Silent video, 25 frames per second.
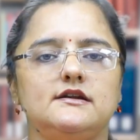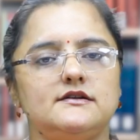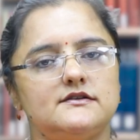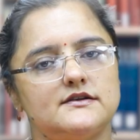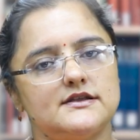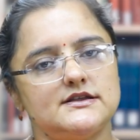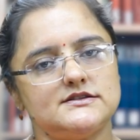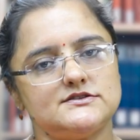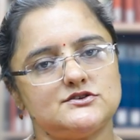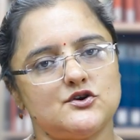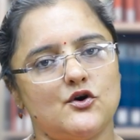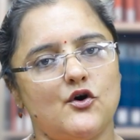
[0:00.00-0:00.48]

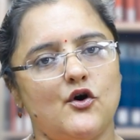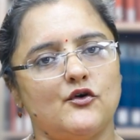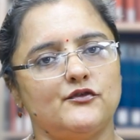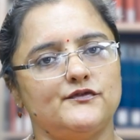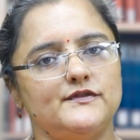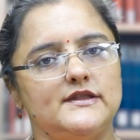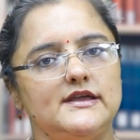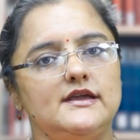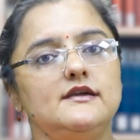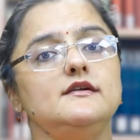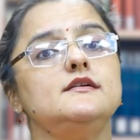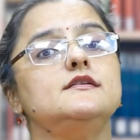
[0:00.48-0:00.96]
interest
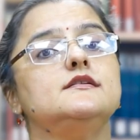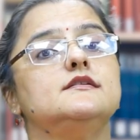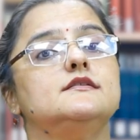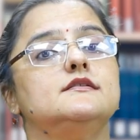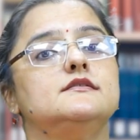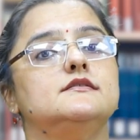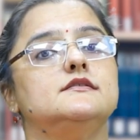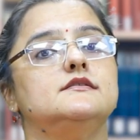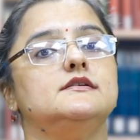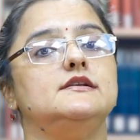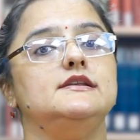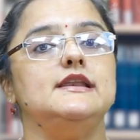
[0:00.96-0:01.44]
of the
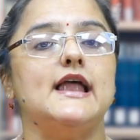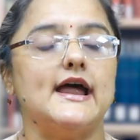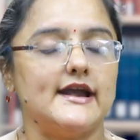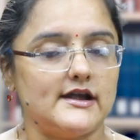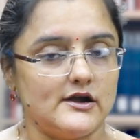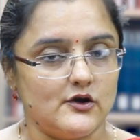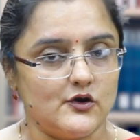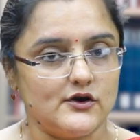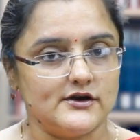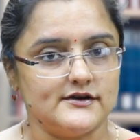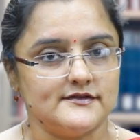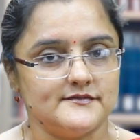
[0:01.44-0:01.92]

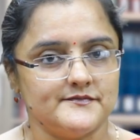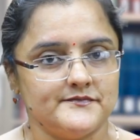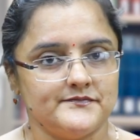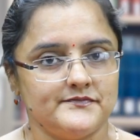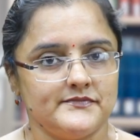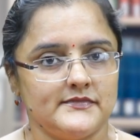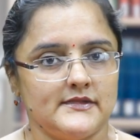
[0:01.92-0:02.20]
landlord.